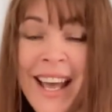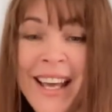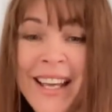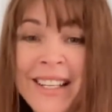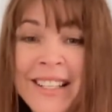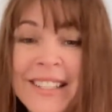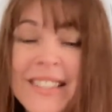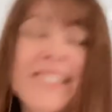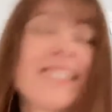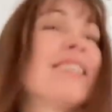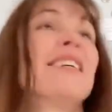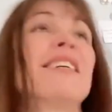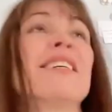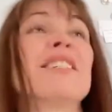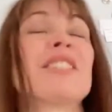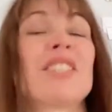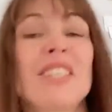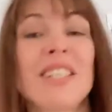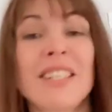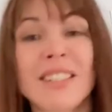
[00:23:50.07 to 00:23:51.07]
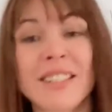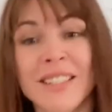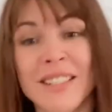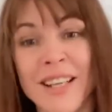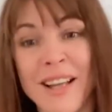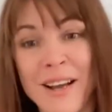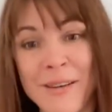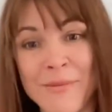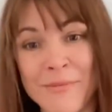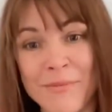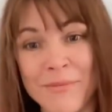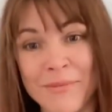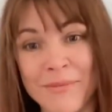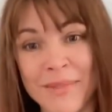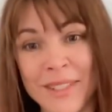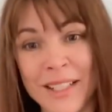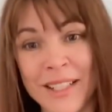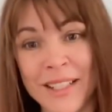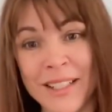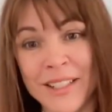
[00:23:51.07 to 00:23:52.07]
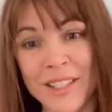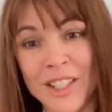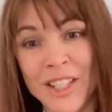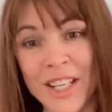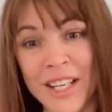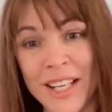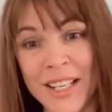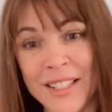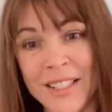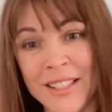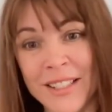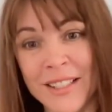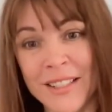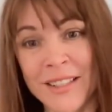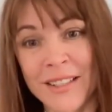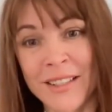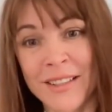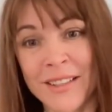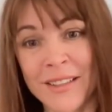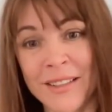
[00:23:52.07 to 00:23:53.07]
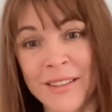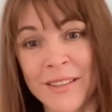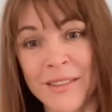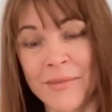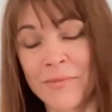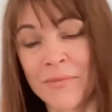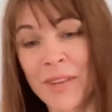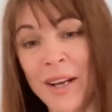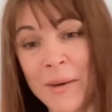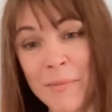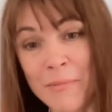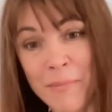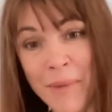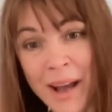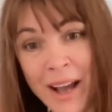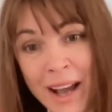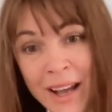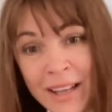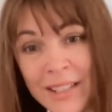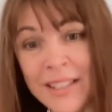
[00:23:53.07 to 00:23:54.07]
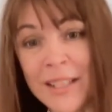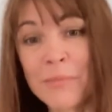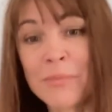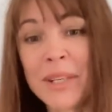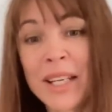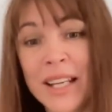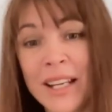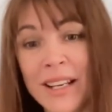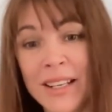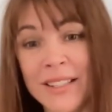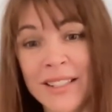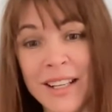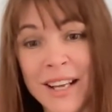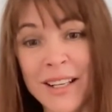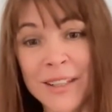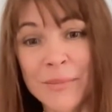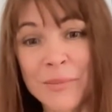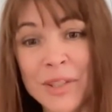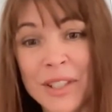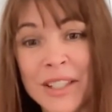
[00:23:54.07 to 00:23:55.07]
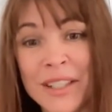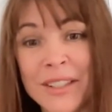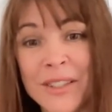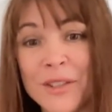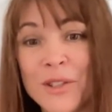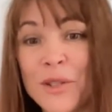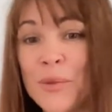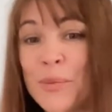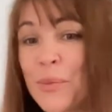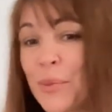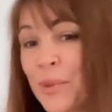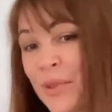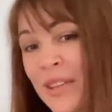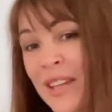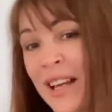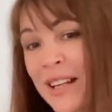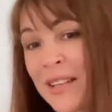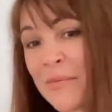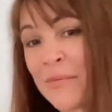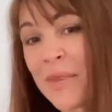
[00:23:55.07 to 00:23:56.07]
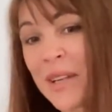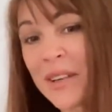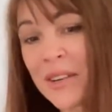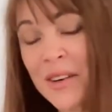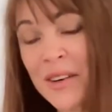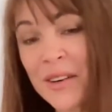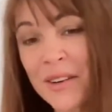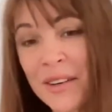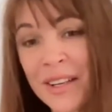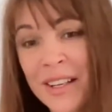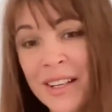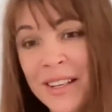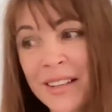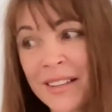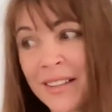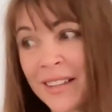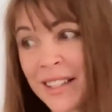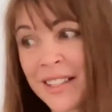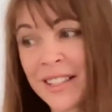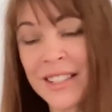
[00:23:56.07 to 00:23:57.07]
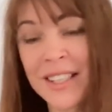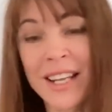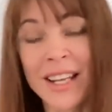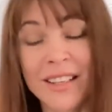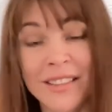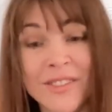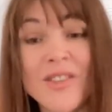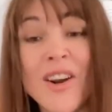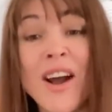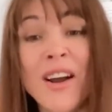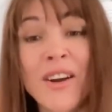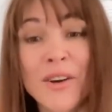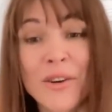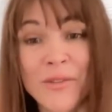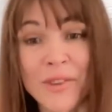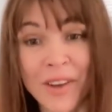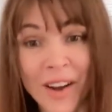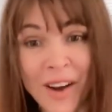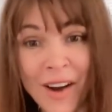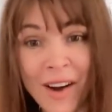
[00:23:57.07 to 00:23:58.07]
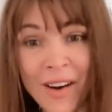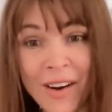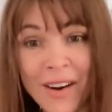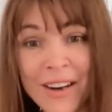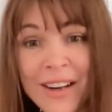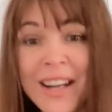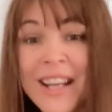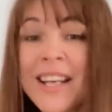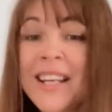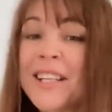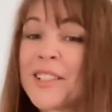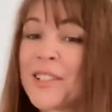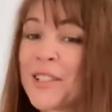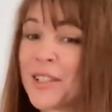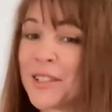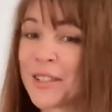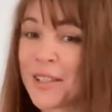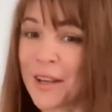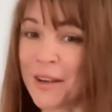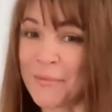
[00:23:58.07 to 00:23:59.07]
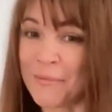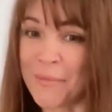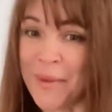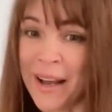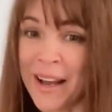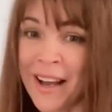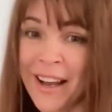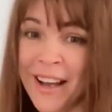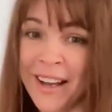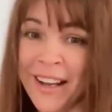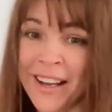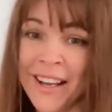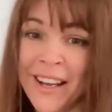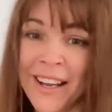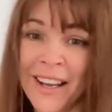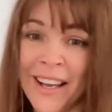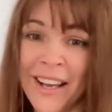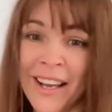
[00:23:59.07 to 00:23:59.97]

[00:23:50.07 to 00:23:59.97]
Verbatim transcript: and uh, she's come uh, she has uh, come back somebody has helped her to put that mirror in let's say trunk of a car she's come back